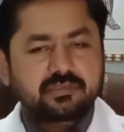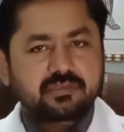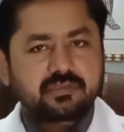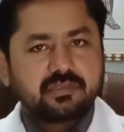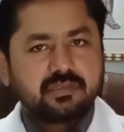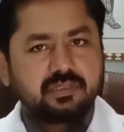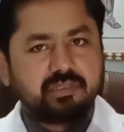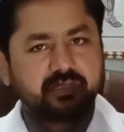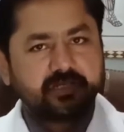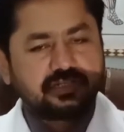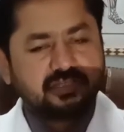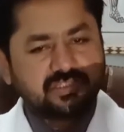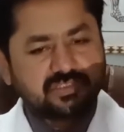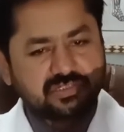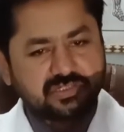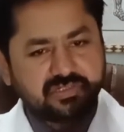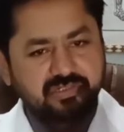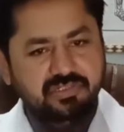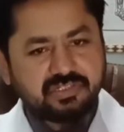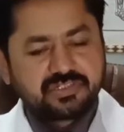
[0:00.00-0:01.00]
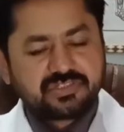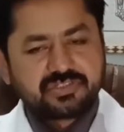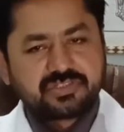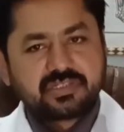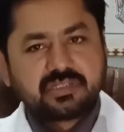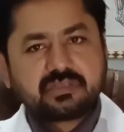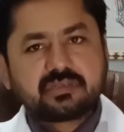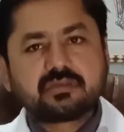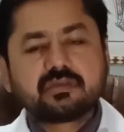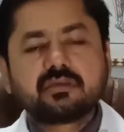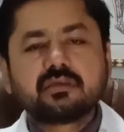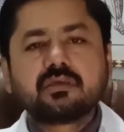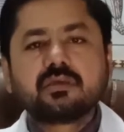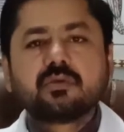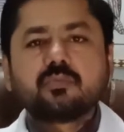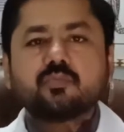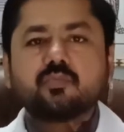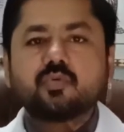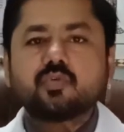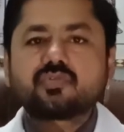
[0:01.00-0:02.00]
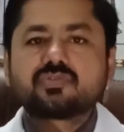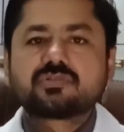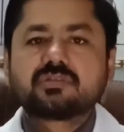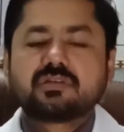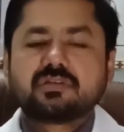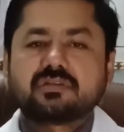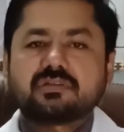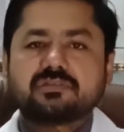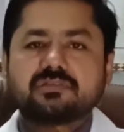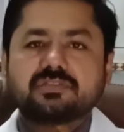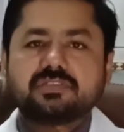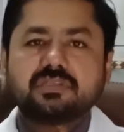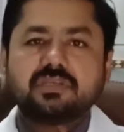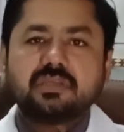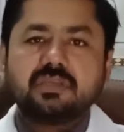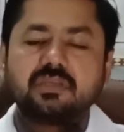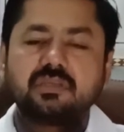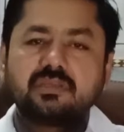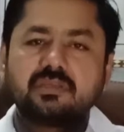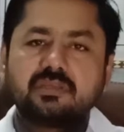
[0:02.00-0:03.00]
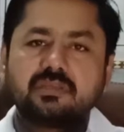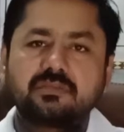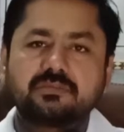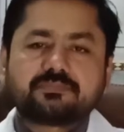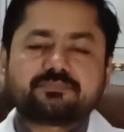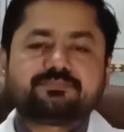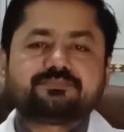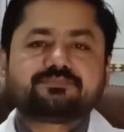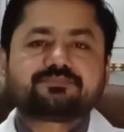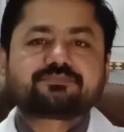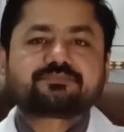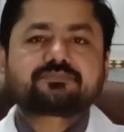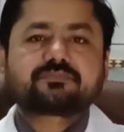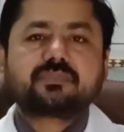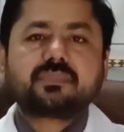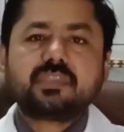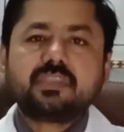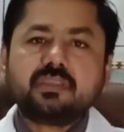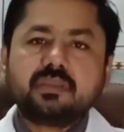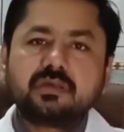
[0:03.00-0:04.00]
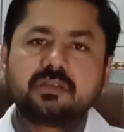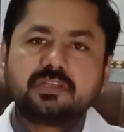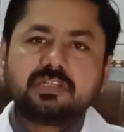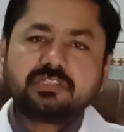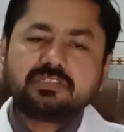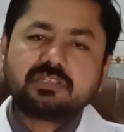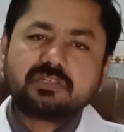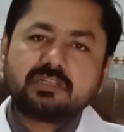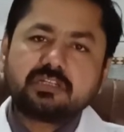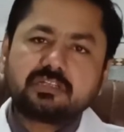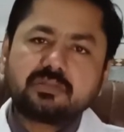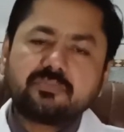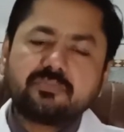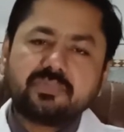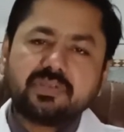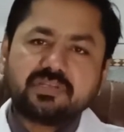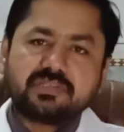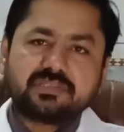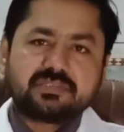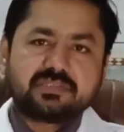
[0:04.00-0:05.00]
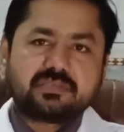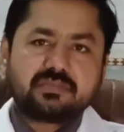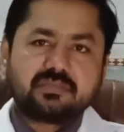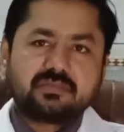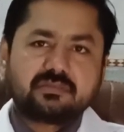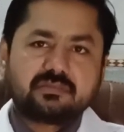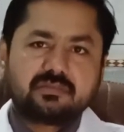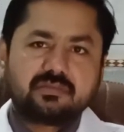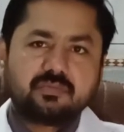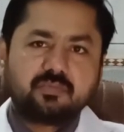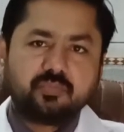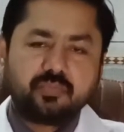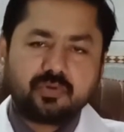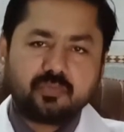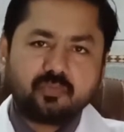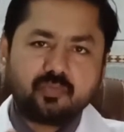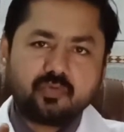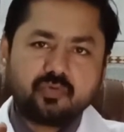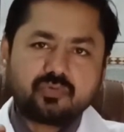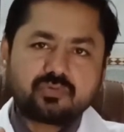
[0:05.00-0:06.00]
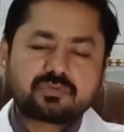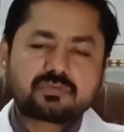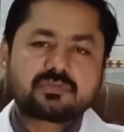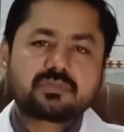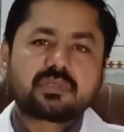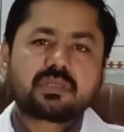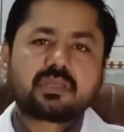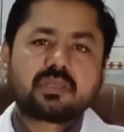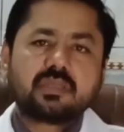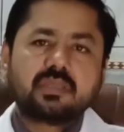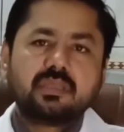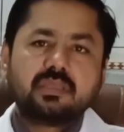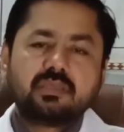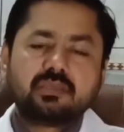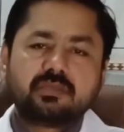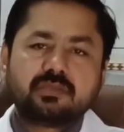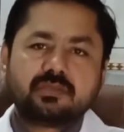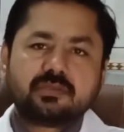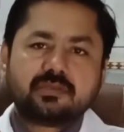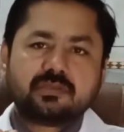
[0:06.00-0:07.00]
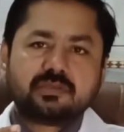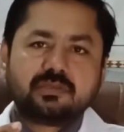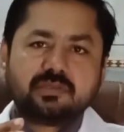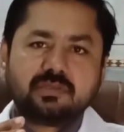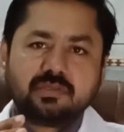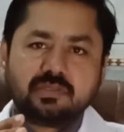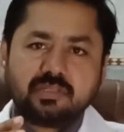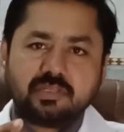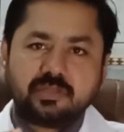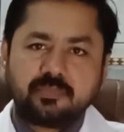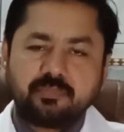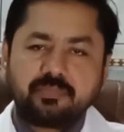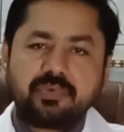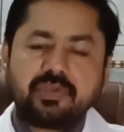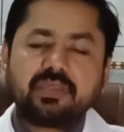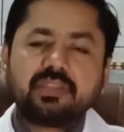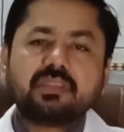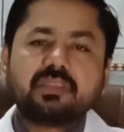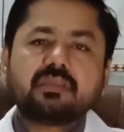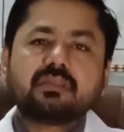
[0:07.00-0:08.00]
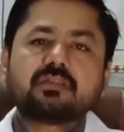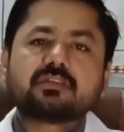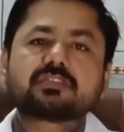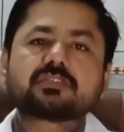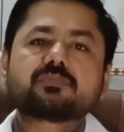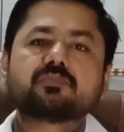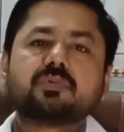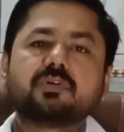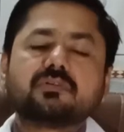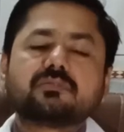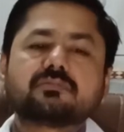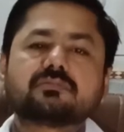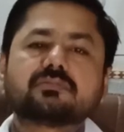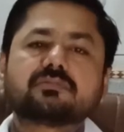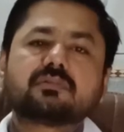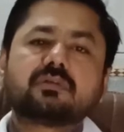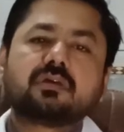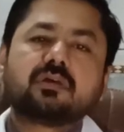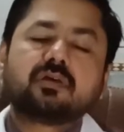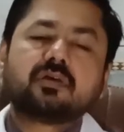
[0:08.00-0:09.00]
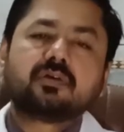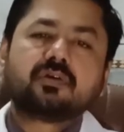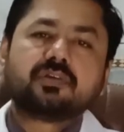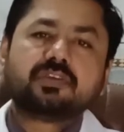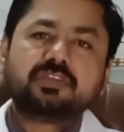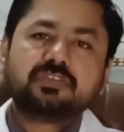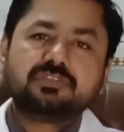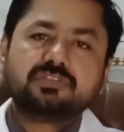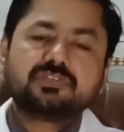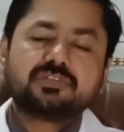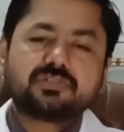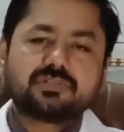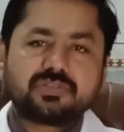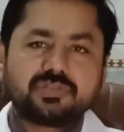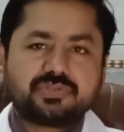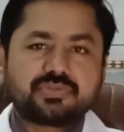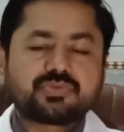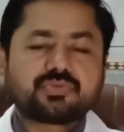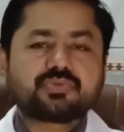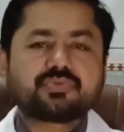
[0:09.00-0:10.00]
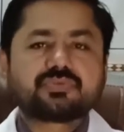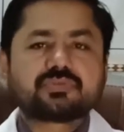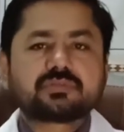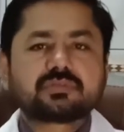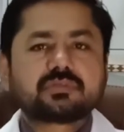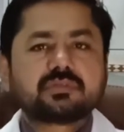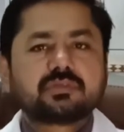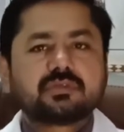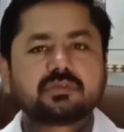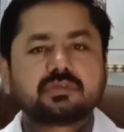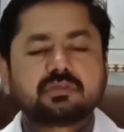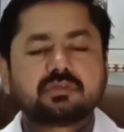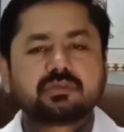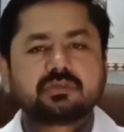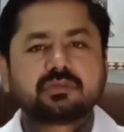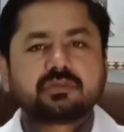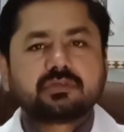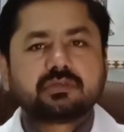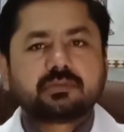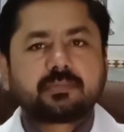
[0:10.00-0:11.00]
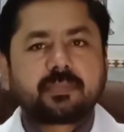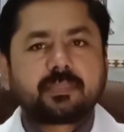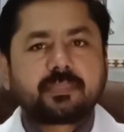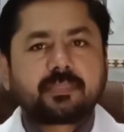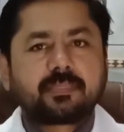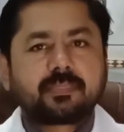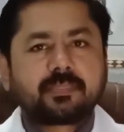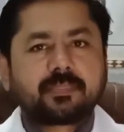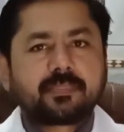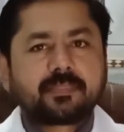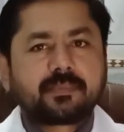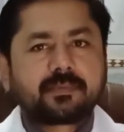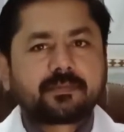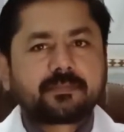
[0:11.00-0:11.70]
stimulate regeneration and boost energy in body. Regenerative medicine promotes the repairing response of injured tissues.